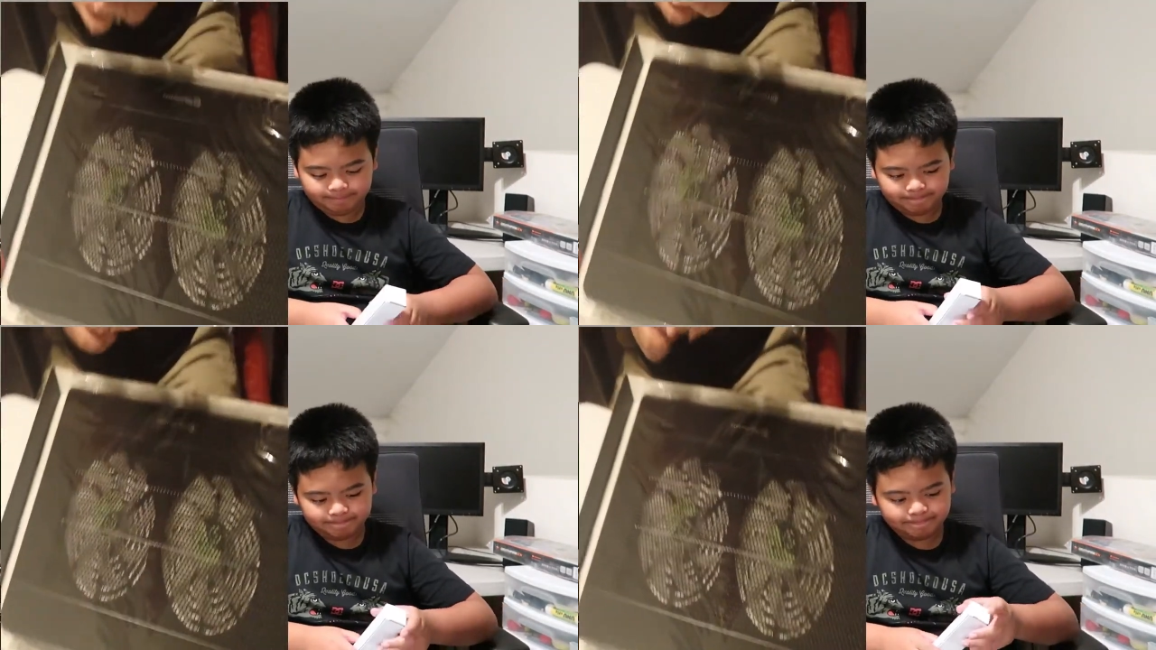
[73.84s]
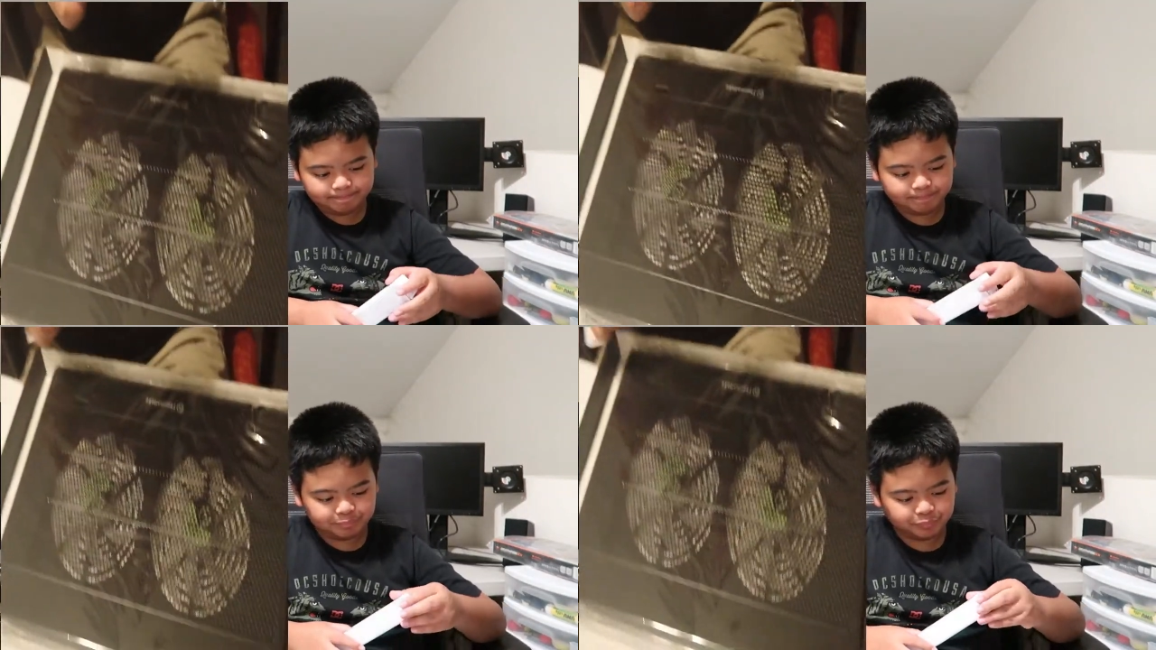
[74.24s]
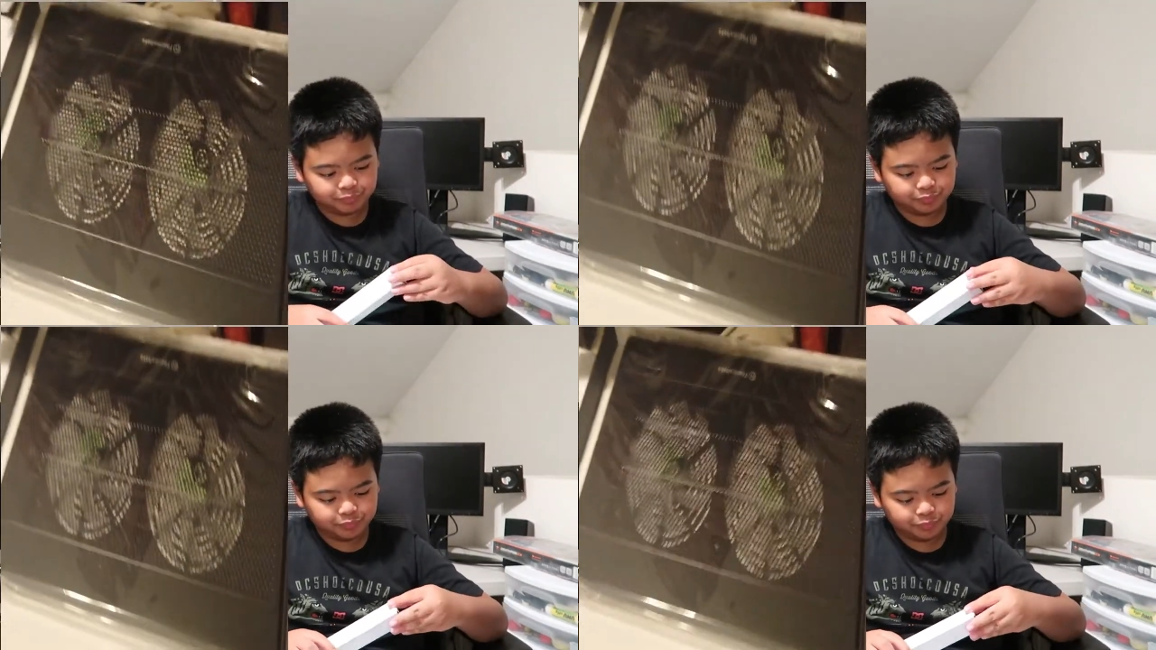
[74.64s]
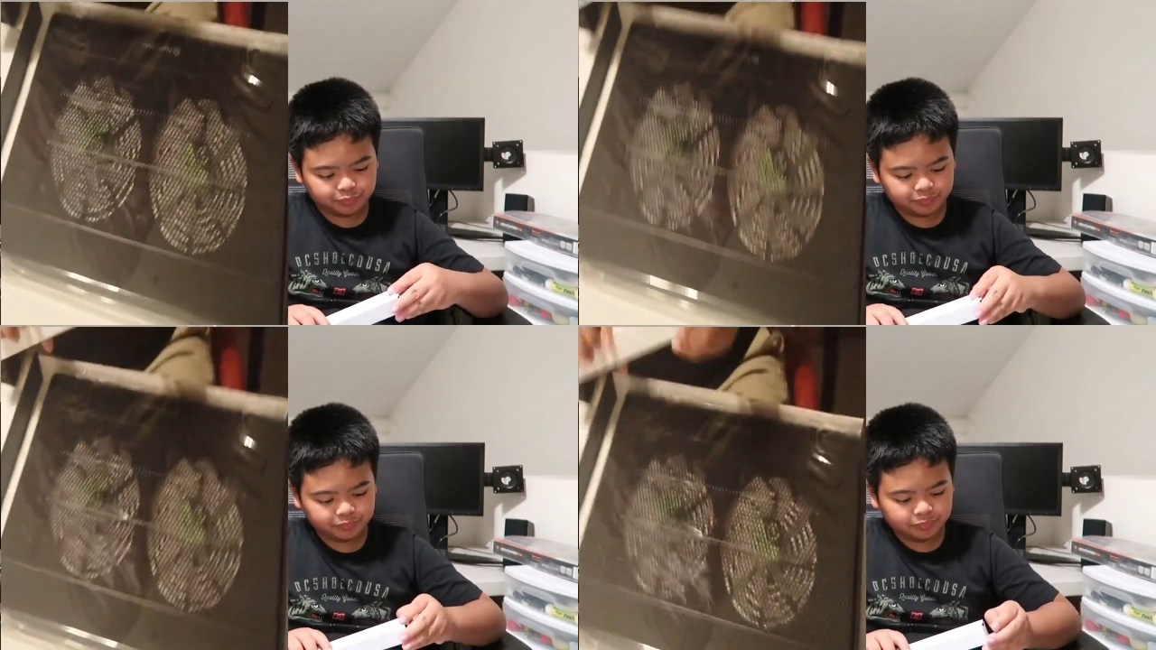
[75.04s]

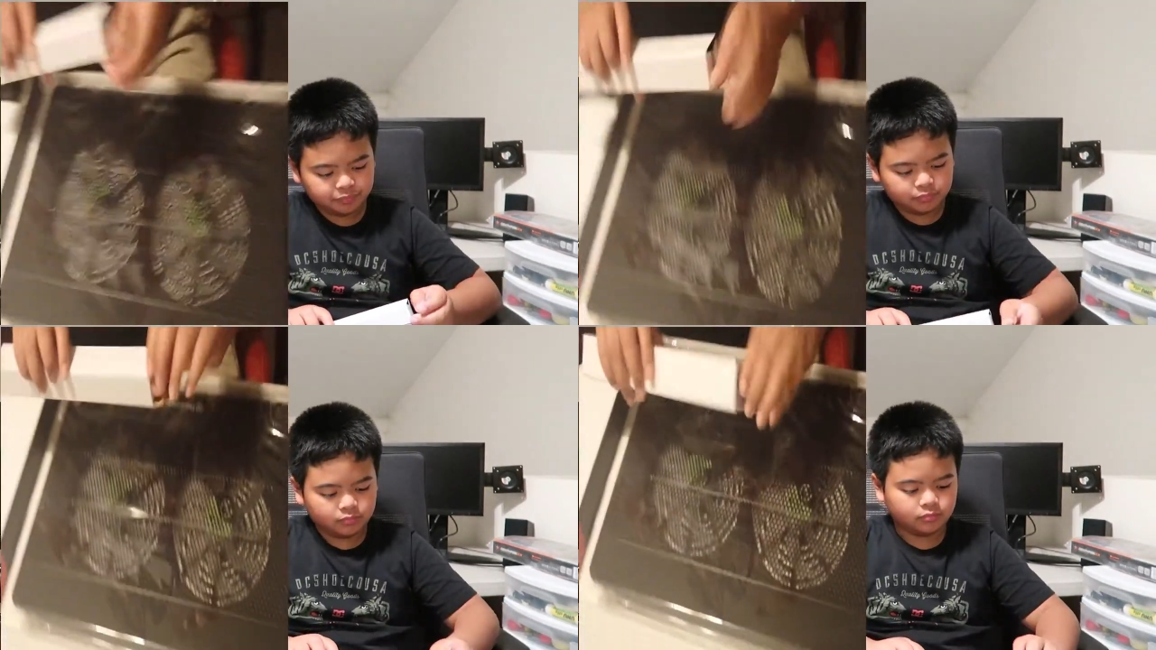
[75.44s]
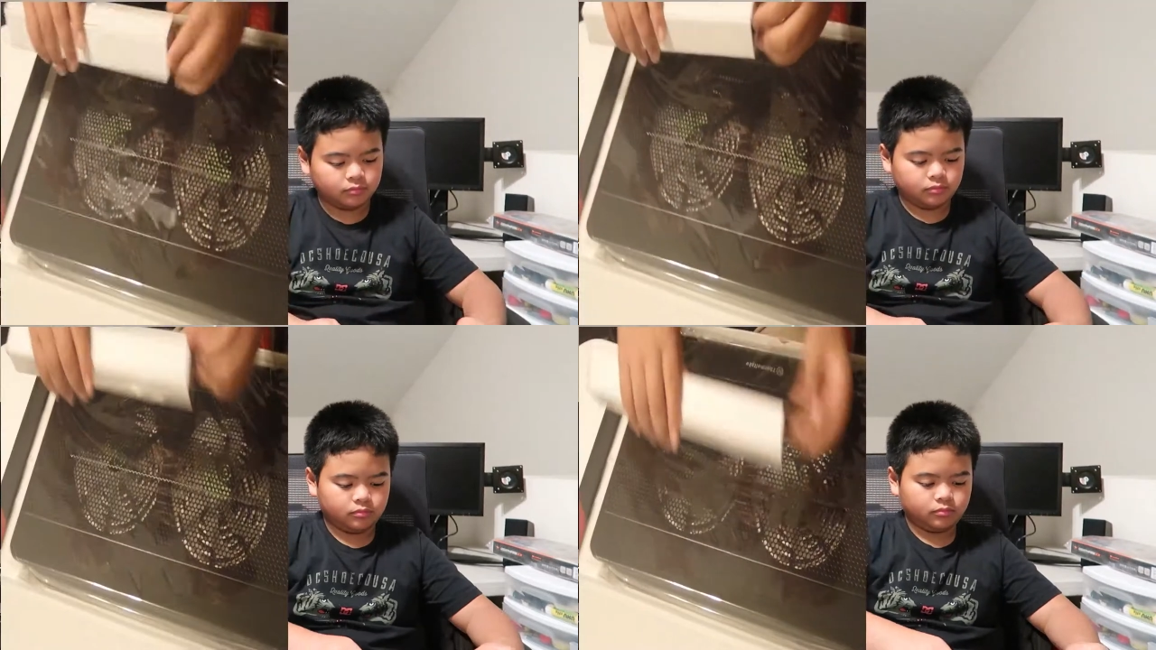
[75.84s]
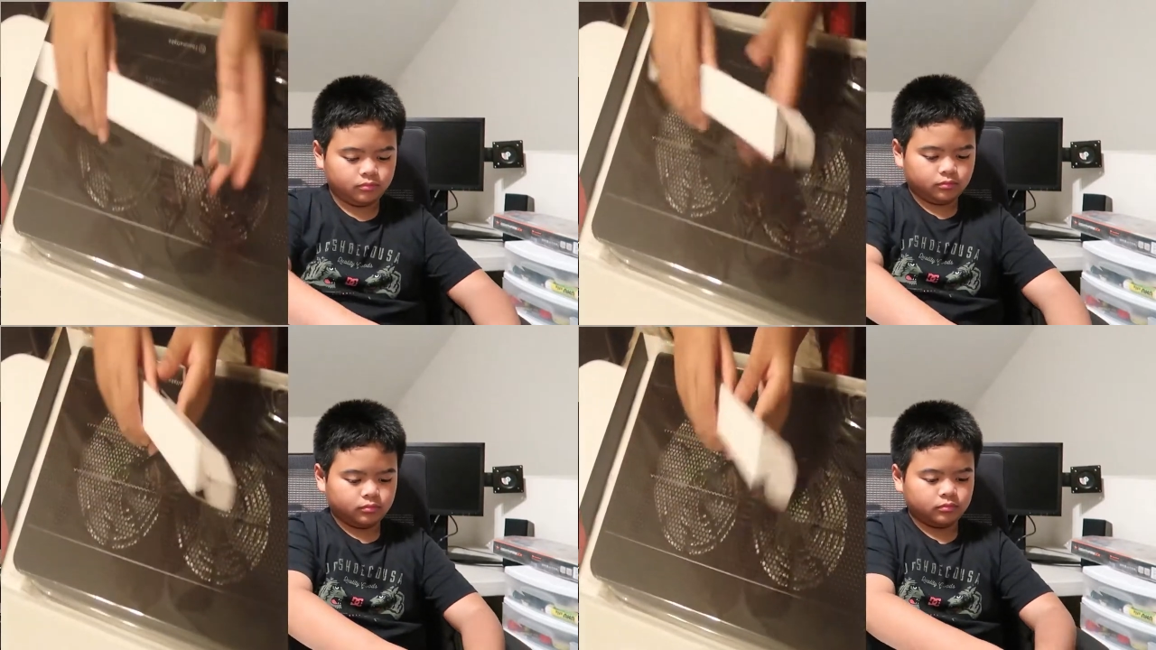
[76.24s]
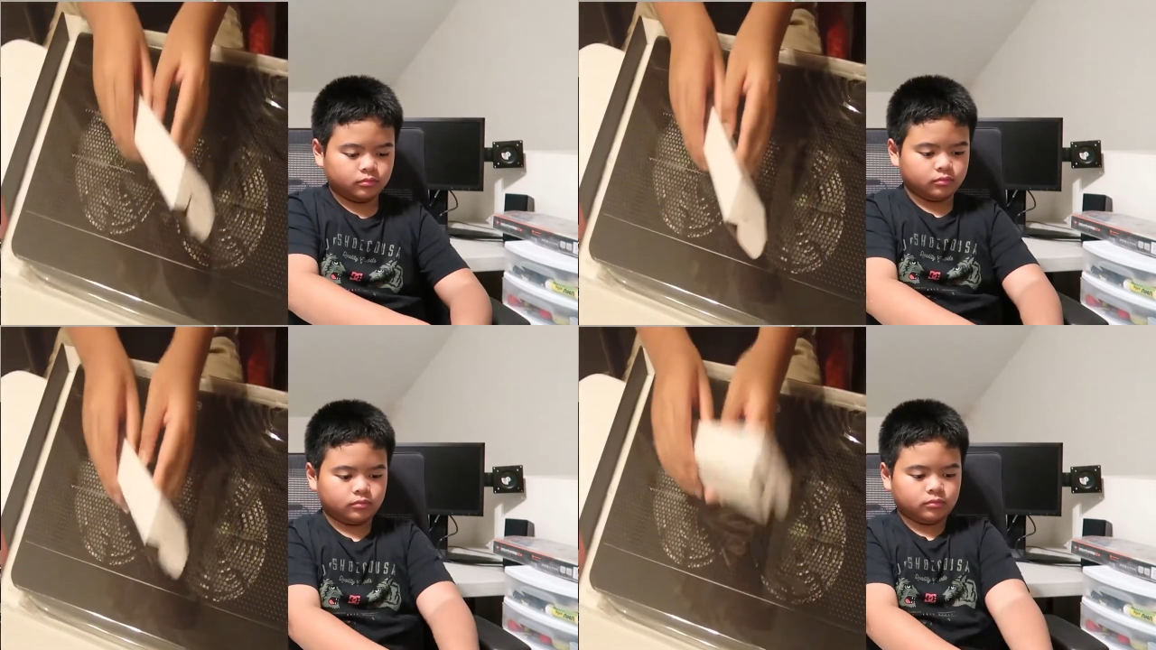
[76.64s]

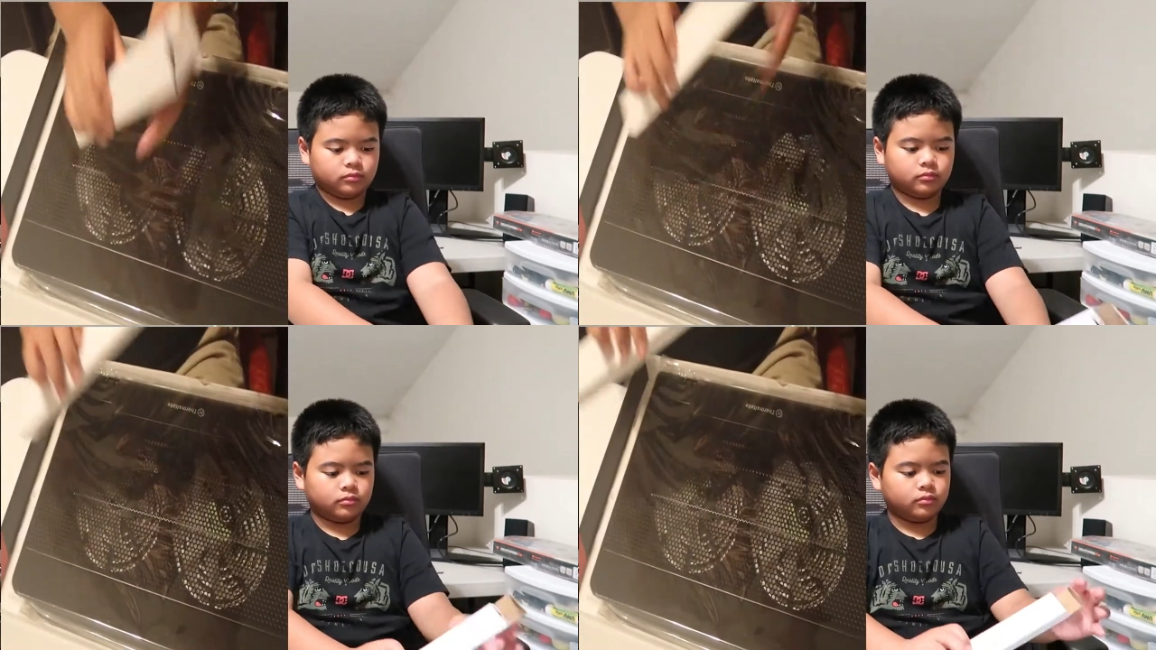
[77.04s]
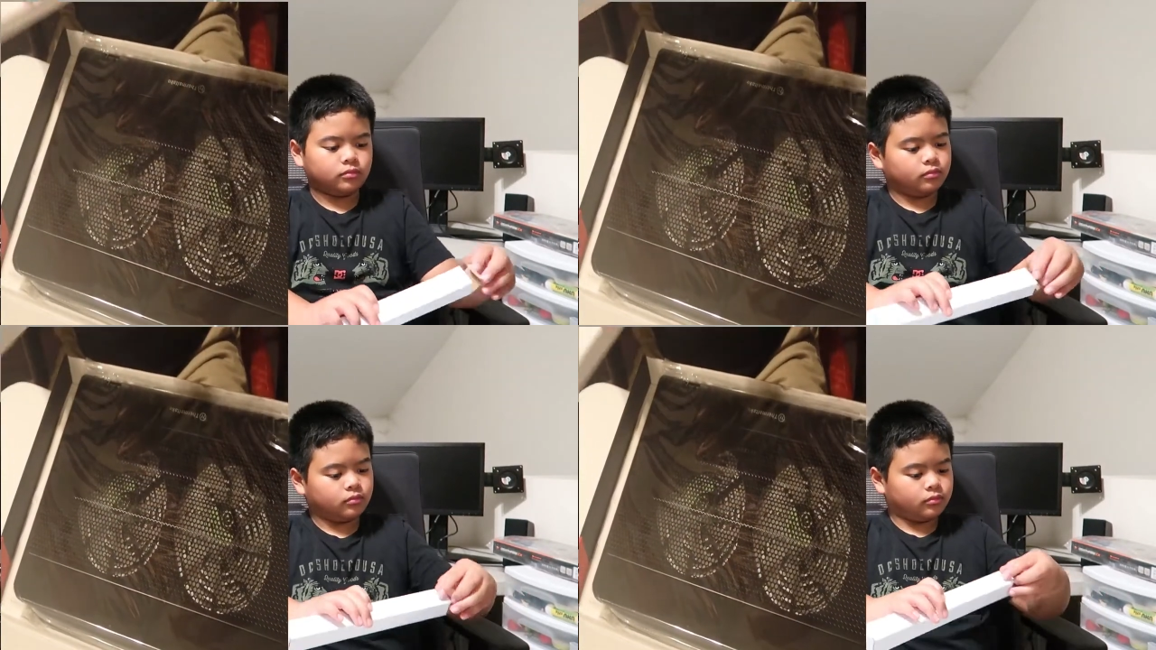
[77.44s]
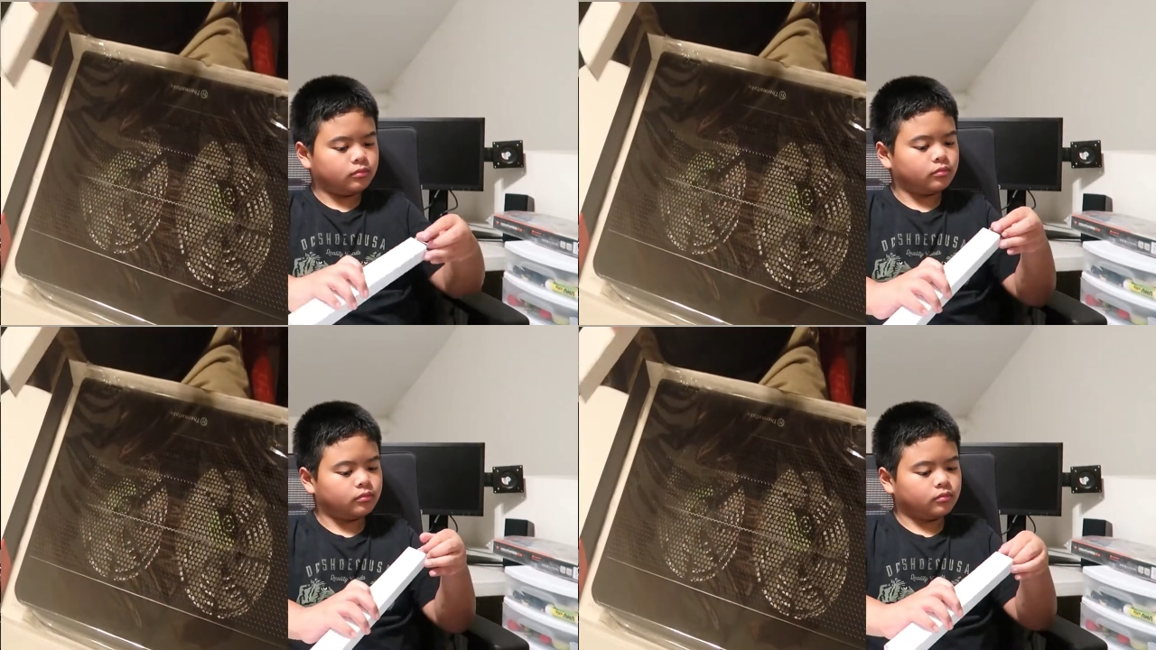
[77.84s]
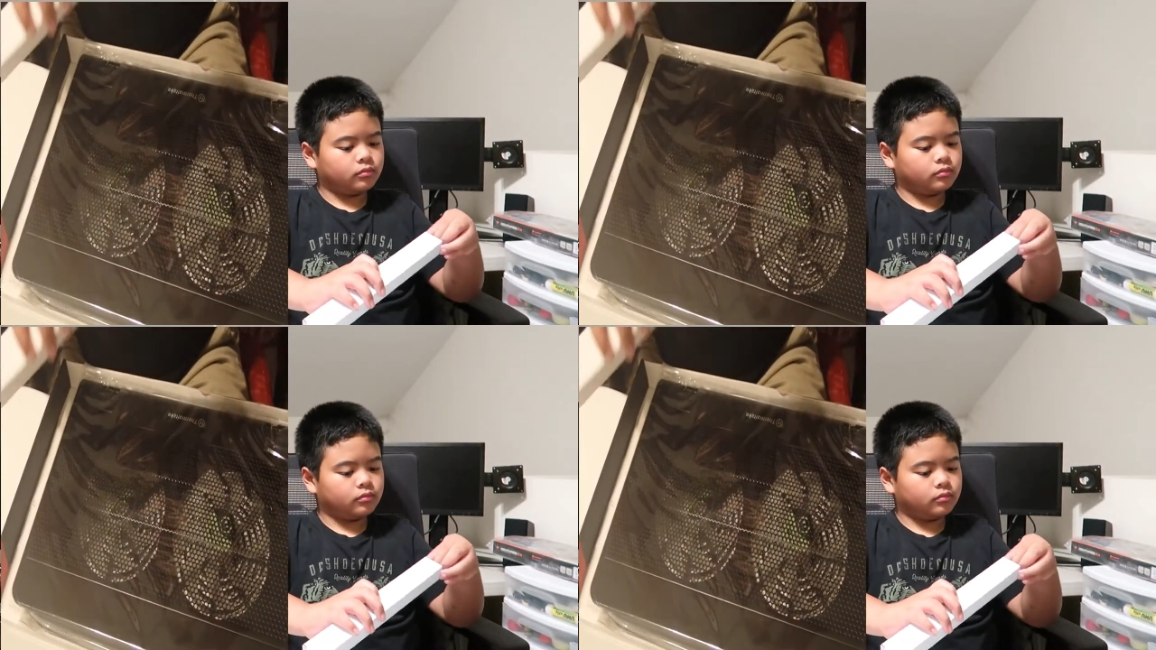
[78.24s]
(silence)